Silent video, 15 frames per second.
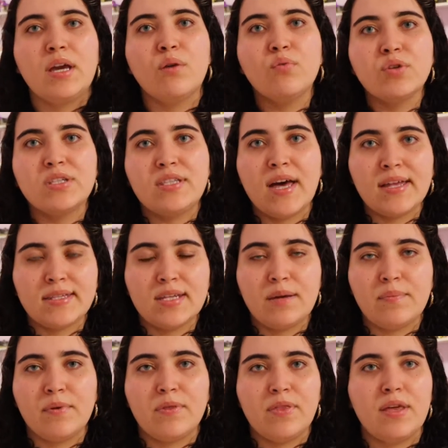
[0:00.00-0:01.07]
It was that
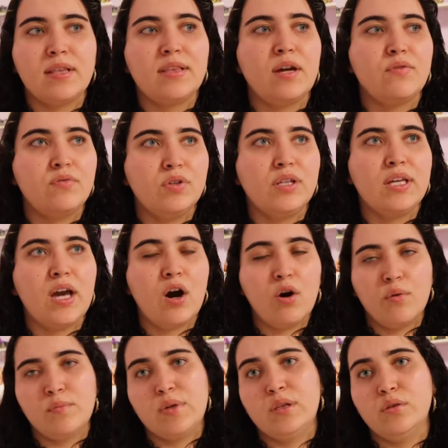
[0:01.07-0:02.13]
type of thing that really
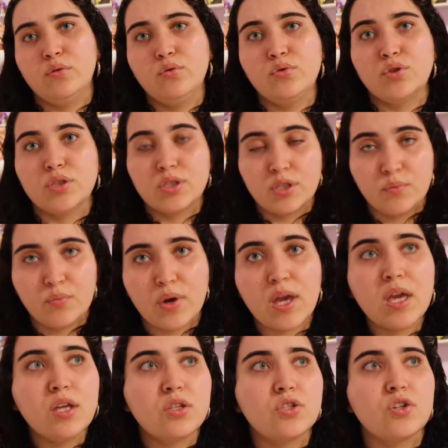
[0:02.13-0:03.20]
helped me lose some
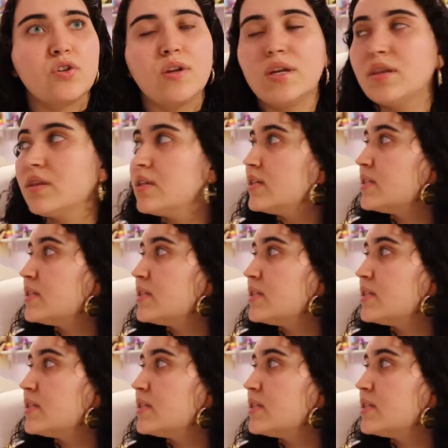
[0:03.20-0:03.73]
weight during